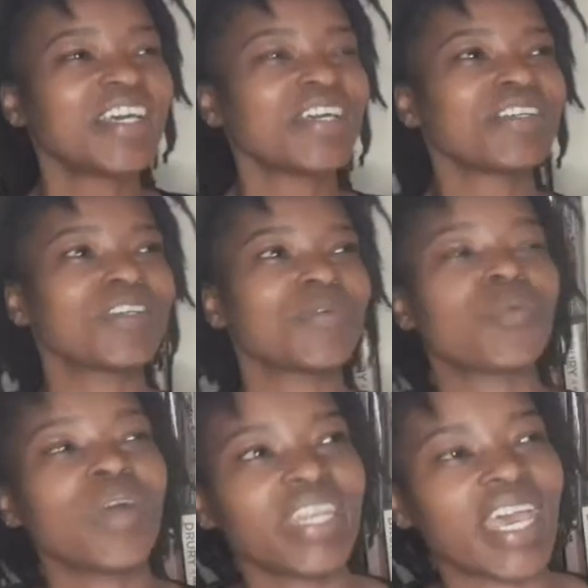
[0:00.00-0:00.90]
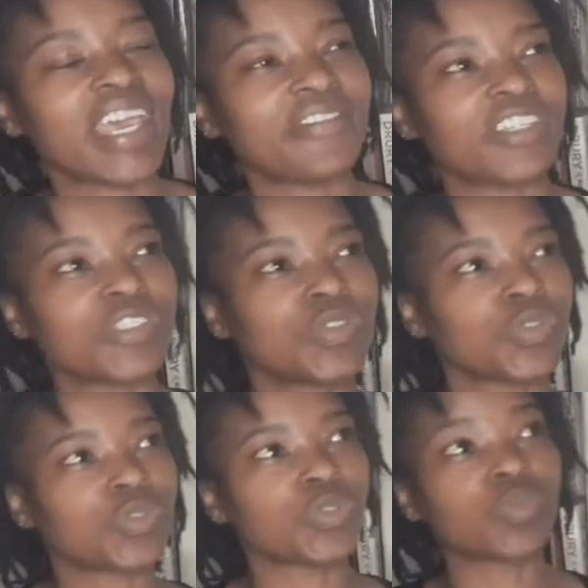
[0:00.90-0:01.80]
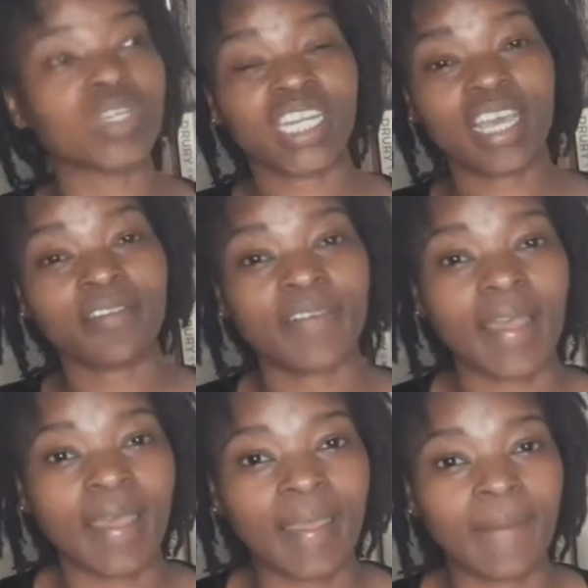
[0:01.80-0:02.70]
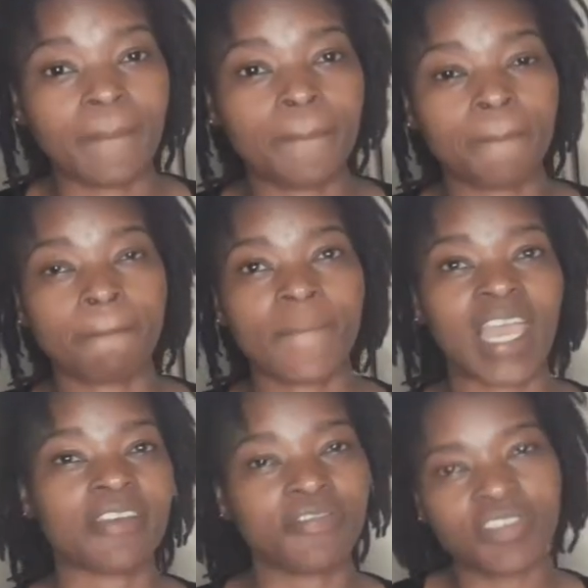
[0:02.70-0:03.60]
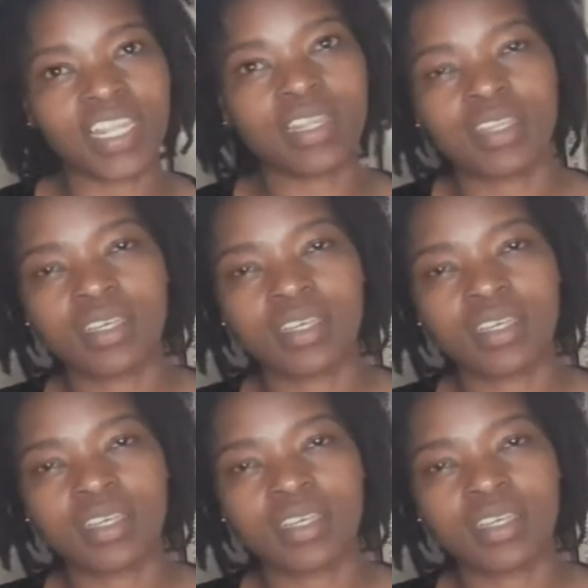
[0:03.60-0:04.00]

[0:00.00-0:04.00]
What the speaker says: So what I have learned to do whenever I feel